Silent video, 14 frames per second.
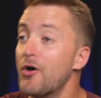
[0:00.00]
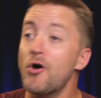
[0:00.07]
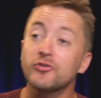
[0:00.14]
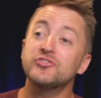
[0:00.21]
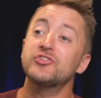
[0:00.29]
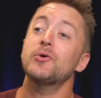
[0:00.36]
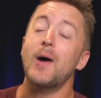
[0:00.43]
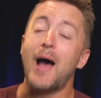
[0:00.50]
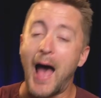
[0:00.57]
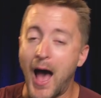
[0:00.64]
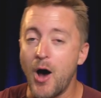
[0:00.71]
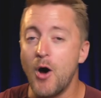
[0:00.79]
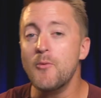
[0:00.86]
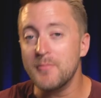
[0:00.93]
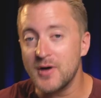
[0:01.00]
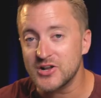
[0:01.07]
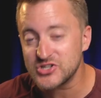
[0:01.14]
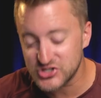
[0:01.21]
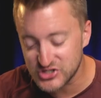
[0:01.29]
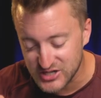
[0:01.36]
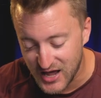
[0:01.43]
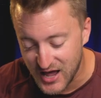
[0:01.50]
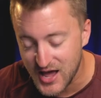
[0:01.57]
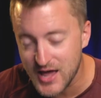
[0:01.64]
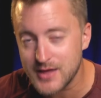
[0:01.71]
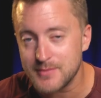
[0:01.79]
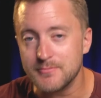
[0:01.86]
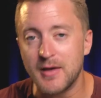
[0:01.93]
also how much
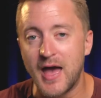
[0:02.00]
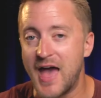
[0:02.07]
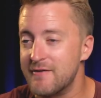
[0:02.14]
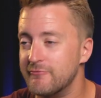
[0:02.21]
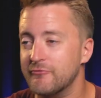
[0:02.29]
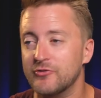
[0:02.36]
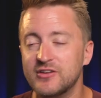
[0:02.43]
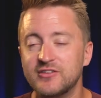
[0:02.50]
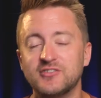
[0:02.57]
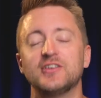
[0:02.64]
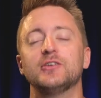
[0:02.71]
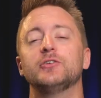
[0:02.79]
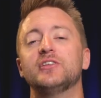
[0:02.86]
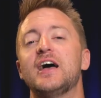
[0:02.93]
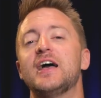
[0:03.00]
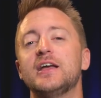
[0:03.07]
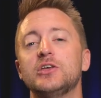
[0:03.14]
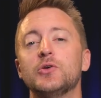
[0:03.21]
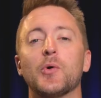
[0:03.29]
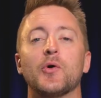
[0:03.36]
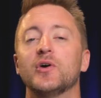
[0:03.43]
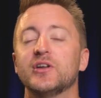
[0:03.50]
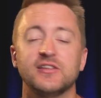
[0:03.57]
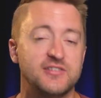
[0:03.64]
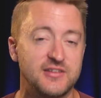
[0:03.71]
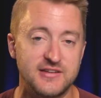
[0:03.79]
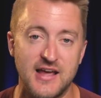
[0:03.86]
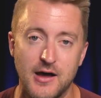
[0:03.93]
time every single day you are going to
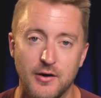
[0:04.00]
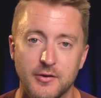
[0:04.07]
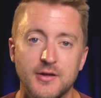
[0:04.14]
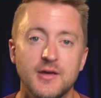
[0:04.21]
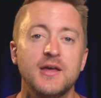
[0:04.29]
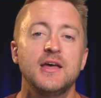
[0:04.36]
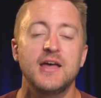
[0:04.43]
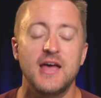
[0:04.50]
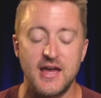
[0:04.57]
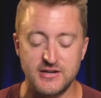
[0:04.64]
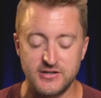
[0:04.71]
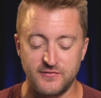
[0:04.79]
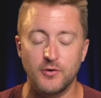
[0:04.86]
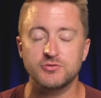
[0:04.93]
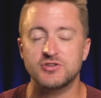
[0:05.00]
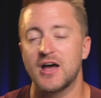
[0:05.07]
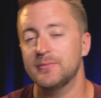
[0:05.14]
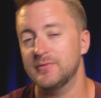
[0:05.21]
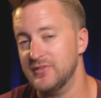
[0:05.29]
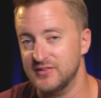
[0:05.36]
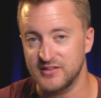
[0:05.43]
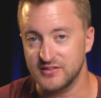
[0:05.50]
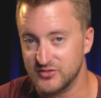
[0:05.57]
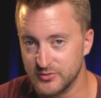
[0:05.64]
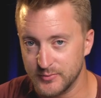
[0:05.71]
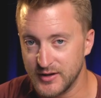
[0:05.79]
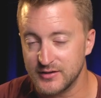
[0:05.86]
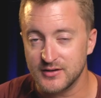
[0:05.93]
sit down and devote time to this
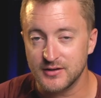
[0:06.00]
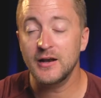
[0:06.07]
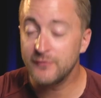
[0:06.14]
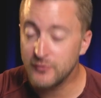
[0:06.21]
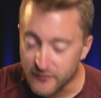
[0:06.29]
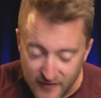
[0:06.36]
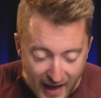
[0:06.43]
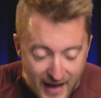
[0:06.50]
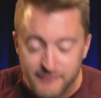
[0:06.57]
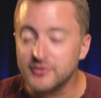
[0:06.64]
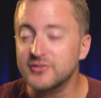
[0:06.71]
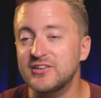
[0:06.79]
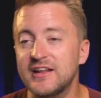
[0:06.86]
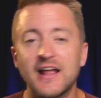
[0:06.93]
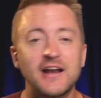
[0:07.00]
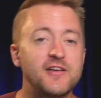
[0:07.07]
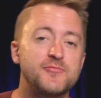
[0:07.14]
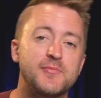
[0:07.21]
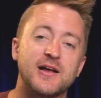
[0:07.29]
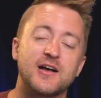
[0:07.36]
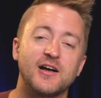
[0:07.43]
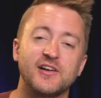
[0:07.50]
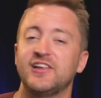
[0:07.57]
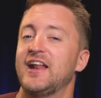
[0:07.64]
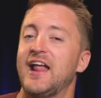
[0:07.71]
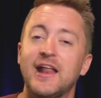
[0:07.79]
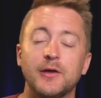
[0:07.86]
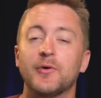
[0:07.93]
instrument. And if you've ever seen any of my content
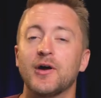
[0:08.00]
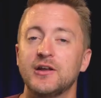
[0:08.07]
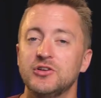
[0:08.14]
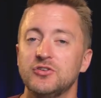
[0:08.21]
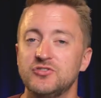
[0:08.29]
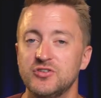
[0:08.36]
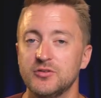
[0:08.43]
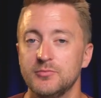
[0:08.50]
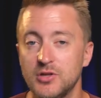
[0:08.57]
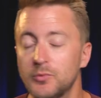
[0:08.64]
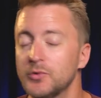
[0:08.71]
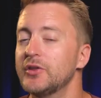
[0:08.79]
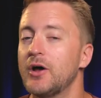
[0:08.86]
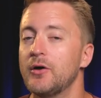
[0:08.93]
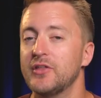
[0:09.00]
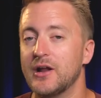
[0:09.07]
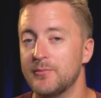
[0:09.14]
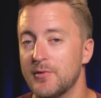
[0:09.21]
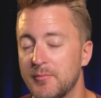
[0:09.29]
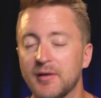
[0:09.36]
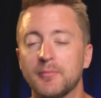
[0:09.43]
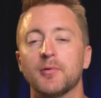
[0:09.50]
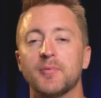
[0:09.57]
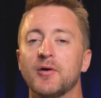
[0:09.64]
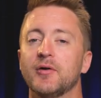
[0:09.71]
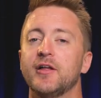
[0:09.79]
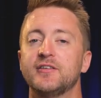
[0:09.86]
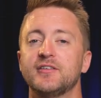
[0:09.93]
anywhere on YouTube, you will know that I'm a big
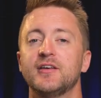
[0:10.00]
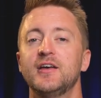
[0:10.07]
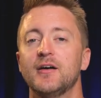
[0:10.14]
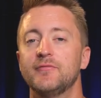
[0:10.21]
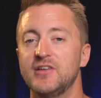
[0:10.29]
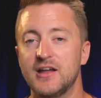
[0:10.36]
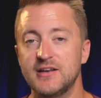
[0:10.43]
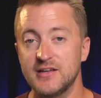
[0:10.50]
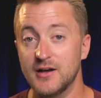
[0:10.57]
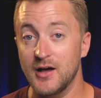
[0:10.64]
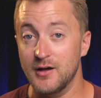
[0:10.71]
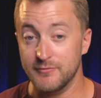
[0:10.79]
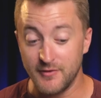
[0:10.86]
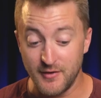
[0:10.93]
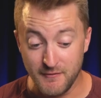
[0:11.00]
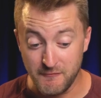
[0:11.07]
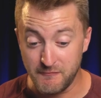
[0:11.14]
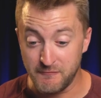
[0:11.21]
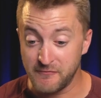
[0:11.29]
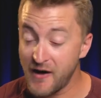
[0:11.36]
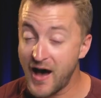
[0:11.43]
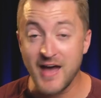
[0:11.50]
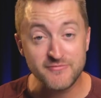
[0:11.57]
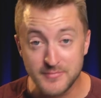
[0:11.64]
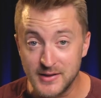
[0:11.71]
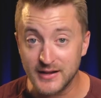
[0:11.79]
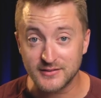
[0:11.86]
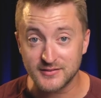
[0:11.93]
proponent of the idea of 5
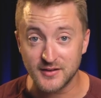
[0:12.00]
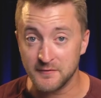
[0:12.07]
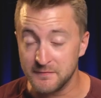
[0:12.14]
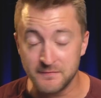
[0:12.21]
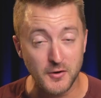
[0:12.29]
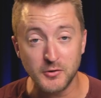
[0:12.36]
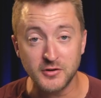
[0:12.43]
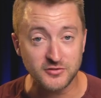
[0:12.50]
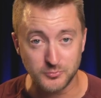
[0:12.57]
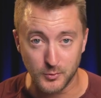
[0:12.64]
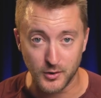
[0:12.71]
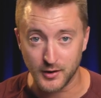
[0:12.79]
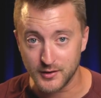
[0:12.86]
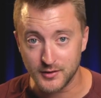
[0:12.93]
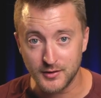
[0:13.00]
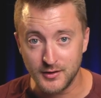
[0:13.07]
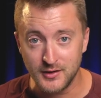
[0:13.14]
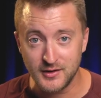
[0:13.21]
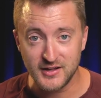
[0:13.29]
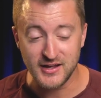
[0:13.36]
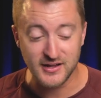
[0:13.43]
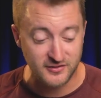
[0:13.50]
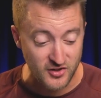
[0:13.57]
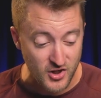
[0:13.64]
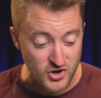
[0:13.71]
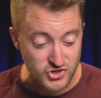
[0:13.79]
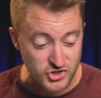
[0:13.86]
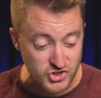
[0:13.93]
minutes of focused work is
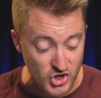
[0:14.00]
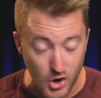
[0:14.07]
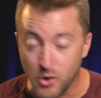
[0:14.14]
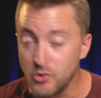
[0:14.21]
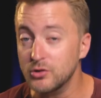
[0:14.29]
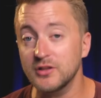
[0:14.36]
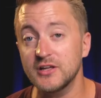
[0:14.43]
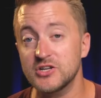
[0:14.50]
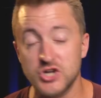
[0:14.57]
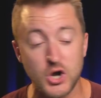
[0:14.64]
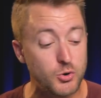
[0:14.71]
totally